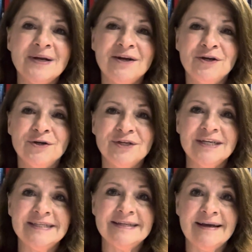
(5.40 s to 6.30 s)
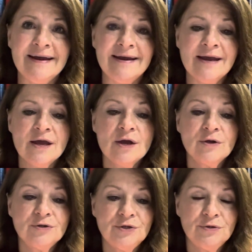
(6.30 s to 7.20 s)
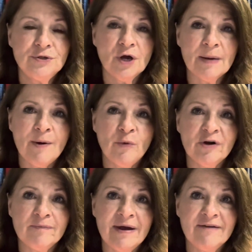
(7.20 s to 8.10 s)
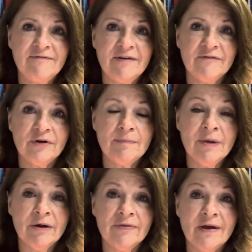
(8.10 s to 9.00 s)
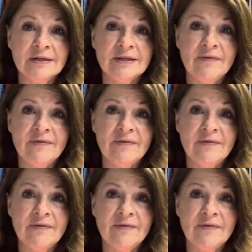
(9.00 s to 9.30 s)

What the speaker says: on here today to talk about one of my favorite marathons,